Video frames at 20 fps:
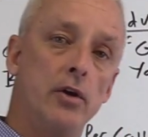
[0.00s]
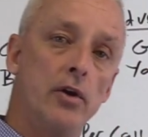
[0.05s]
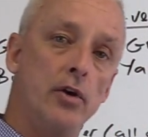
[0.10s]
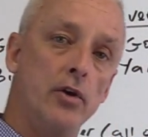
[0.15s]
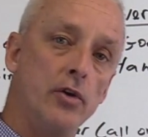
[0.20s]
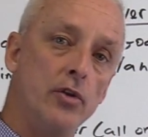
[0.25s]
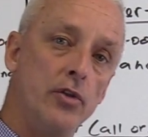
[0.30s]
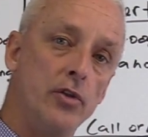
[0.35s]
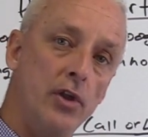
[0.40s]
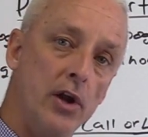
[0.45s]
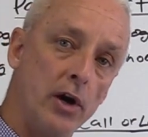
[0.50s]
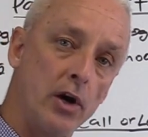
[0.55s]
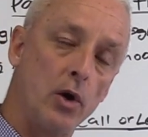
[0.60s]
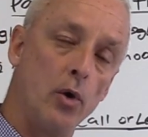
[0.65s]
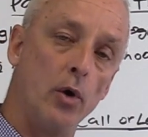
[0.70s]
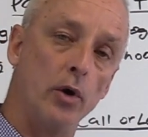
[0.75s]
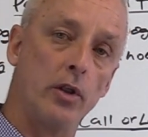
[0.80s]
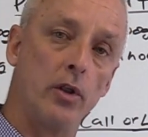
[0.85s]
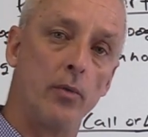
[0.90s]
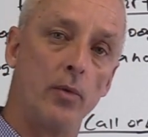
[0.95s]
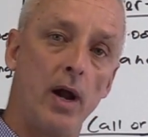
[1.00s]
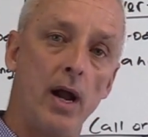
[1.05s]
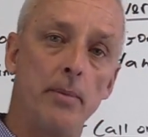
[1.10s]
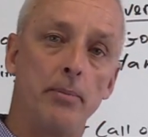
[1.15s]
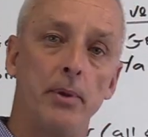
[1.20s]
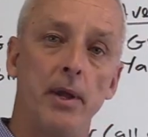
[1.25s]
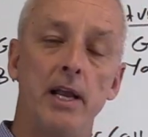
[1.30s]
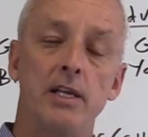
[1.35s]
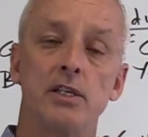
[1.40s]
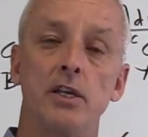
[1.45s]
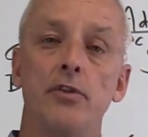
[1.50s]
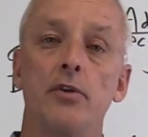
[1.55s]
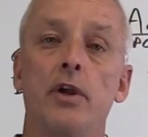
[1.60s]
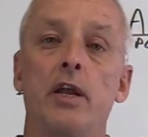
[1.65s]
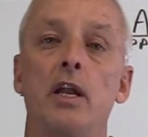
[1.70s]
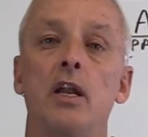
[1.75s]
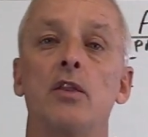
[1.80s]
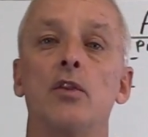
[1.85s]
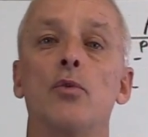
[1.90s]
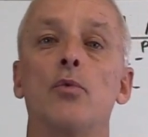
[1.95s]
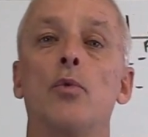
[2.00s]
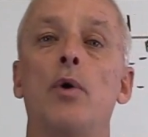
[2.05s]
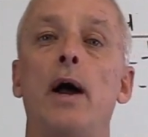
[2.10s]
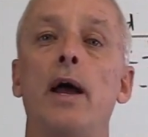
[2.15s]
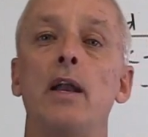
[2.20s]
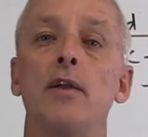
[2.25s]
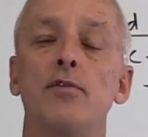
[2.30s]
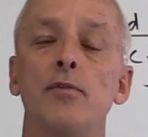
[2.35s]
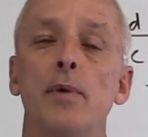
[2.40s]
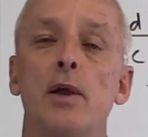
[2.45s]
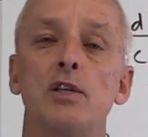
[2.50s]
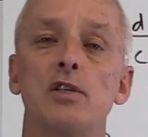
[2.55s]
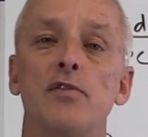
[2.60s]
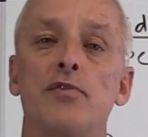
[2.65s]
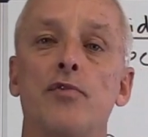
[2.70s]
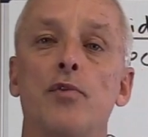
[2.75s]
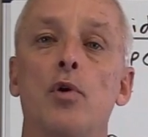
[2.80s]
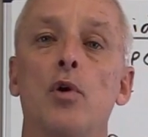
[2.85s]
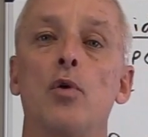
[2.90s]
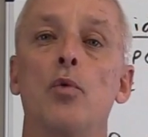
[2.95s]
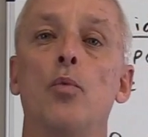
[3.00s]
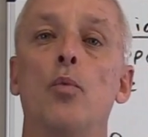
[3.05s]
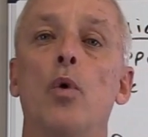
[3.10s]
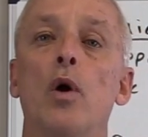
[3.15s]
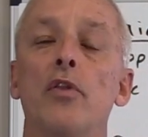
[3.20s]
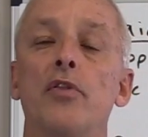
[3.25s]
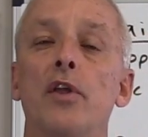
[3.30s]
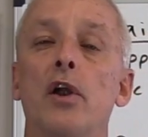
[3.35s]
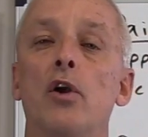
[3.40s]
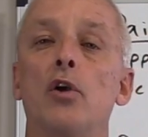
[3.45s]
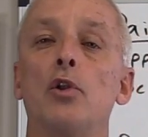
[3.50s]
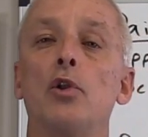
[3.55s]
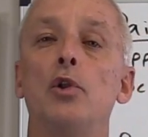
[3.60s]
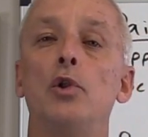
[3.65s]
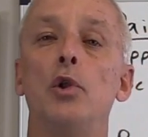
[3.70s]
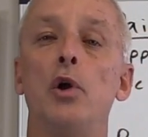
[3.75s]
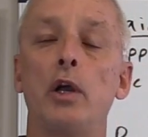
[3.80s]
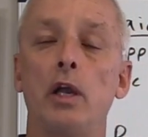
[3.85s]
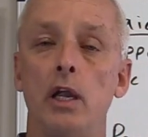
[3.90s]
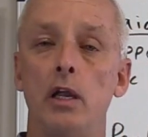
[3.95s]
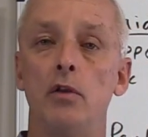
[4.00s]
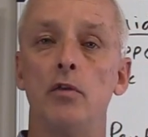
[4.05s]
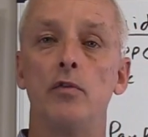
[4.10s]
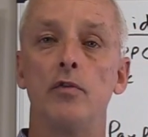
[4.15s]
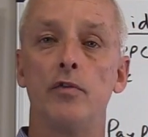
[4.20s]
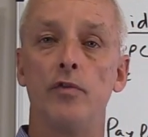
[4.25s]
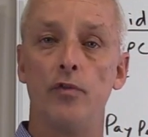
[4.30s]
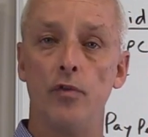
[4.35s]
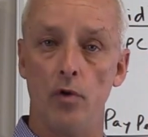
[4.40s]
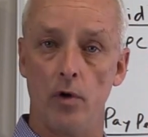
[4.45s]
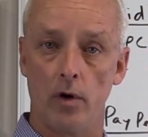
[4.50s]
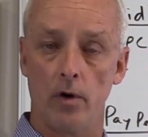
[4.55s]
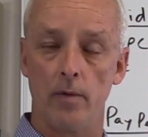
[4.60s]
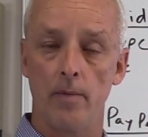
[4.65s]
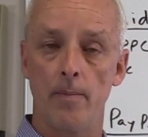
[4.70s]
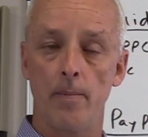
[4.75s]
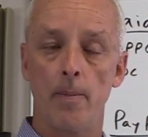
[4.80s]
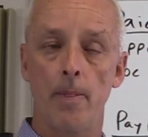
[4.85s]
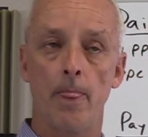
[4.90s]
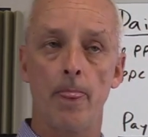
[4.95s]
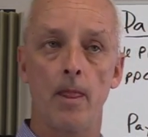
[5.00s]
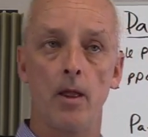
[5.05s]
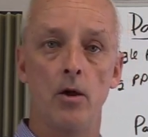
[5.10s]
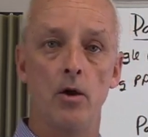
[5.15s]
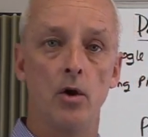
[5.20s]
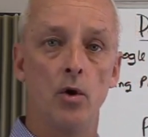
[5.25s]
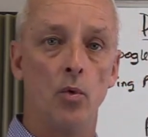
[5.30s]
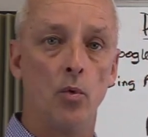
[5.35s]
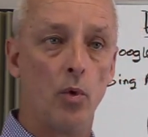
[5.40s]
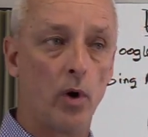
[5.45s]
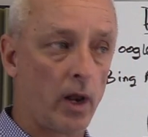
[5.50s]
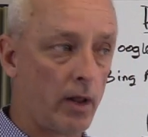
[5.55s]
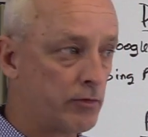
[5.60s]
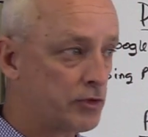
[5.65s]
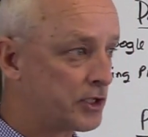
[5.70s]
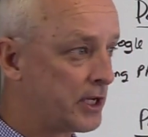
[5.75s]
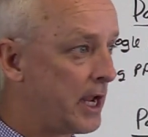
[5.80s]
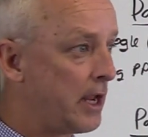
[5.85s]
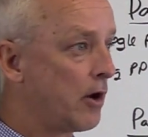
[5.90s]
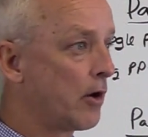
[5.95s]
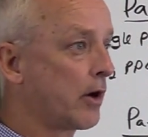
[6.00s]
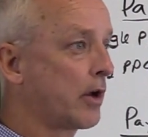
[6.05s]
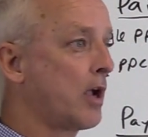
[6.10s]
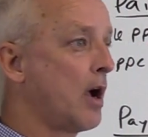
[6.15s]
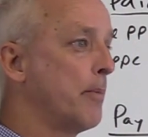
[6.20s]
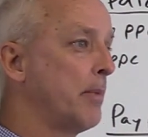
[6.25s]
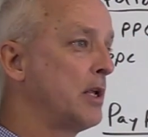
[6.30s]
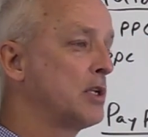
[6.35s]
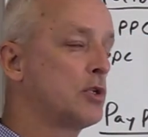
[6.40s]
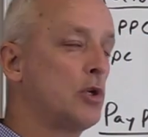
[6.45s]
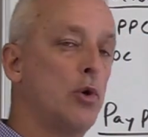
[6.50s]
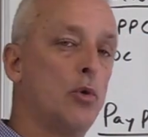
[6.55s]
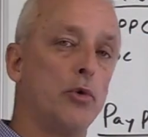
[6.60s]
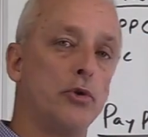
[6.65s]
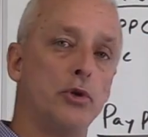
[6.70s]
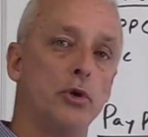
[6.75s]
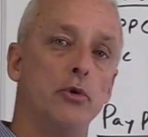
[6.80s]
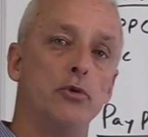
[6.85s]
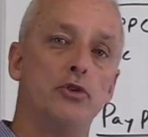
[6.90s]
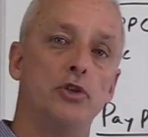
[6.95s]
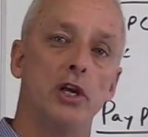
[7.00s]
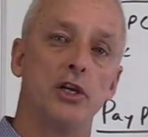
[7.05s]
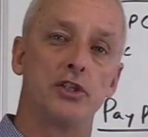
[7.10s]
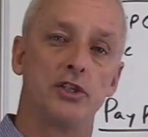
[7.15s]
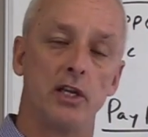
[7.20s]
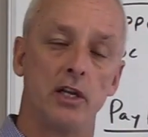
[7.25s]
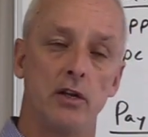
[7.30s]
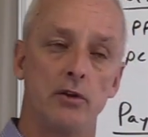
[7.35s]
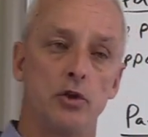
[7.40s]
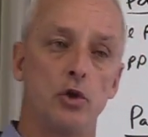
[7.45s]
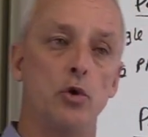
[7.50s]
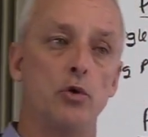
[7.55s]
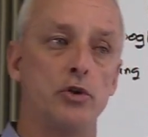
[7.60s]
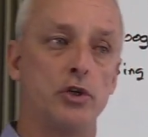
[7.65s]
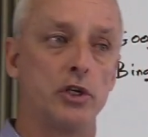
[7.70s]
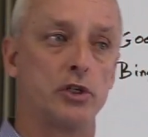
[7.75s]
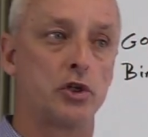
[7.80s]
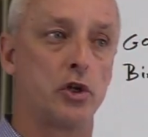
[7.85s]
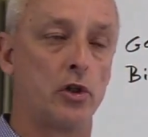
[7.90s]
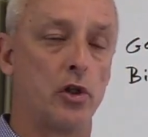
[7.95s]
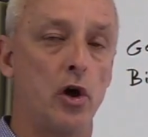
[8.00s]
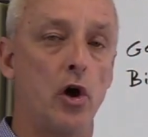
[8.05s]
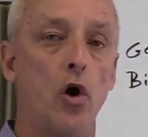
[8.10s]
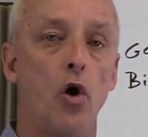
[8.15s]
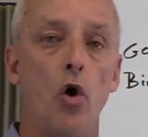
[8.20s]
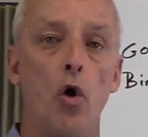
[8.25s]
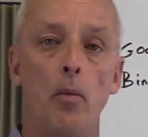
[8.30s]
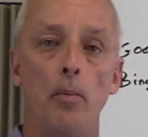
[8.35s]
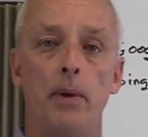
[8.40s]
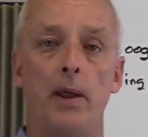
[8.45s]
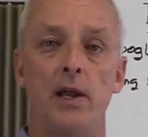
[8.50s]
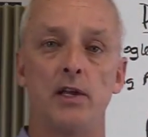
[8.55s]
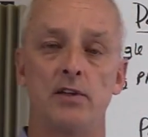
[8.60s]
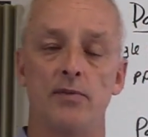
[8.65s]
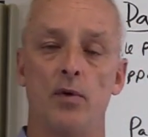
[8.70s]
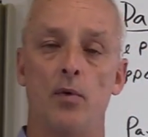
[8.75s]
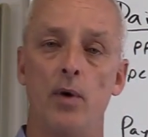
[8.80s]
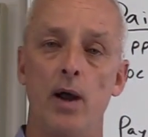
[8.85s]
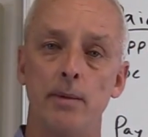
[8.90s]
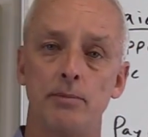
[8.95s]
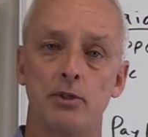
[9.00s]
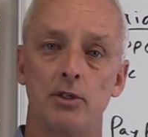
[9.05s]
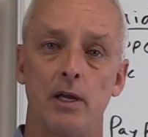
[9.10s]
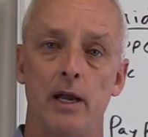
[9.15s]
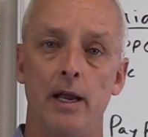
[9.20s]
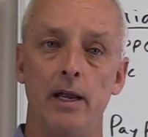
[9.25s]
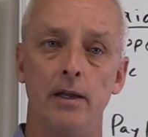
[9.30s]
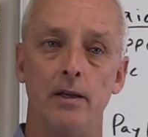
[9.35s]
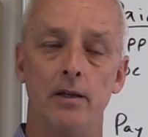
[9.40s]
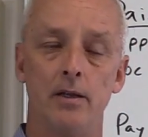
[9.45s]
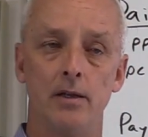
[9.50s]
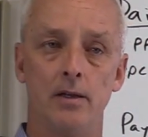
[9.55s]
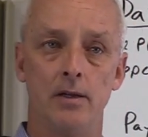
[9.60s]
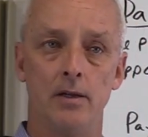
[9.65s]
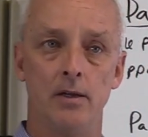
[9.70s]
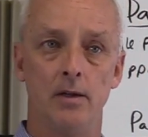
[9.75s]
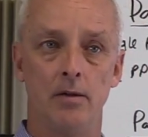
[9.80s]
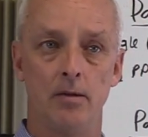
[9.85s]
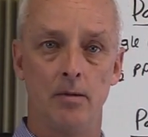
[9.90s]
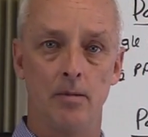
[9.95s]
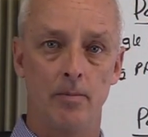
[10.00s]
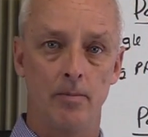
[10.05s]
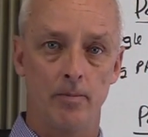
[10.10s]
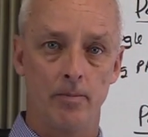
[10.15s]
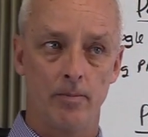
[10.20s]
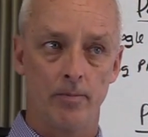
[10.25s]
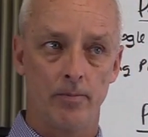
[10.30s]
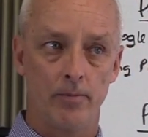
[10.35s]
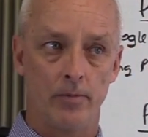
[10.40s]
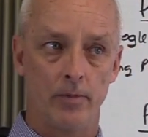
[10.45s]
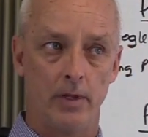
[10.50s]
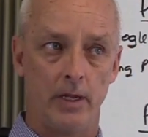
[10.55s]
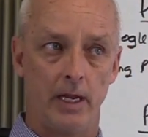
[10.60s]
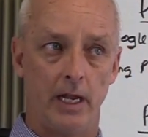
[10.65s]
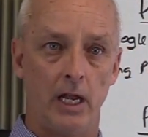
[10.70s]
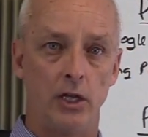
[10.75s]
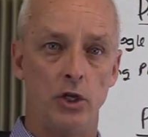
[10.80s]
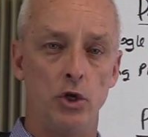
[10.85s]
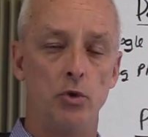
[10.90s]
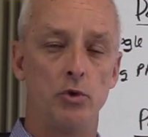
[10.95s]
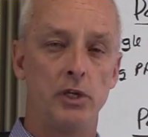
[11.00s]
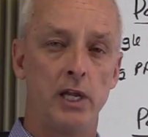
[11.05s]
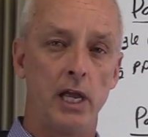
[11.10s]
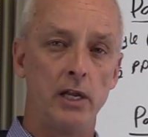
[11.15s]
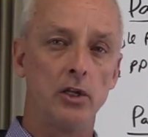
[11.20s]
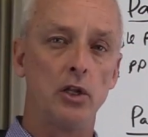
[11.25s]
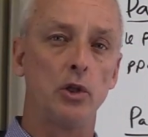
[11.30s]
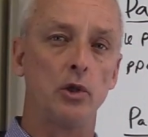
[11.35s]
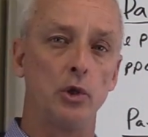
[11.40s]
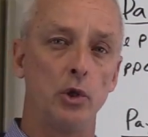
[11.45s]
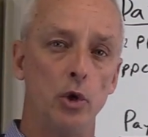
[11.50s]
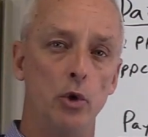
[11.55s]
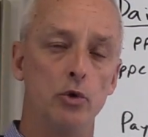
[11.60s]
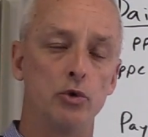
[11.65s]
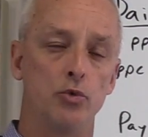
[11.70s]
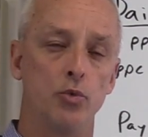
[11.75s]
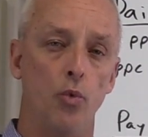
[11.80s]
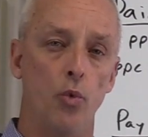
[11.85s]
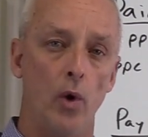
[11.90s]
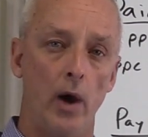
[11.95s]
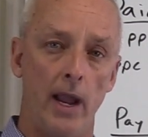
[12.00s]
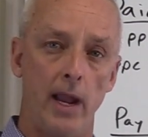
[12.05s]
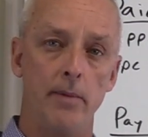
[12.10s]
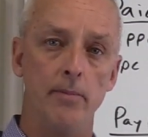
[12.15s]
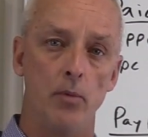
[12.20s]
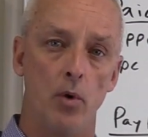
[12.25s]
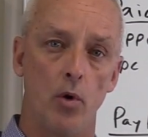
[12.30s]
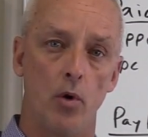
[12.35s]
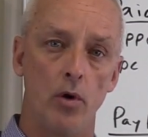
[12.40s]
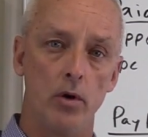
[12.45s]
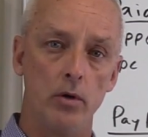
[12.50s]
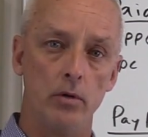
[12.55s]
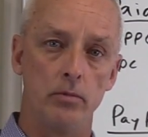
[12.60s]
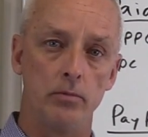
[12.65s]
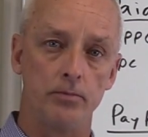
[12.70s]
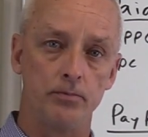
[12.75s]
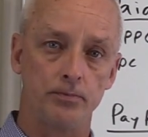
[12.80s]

they're going to the right place and they're getting the right information for what they're looking for. What I've seen are companies who will send it to the homepage of a website, and you tend to lose way more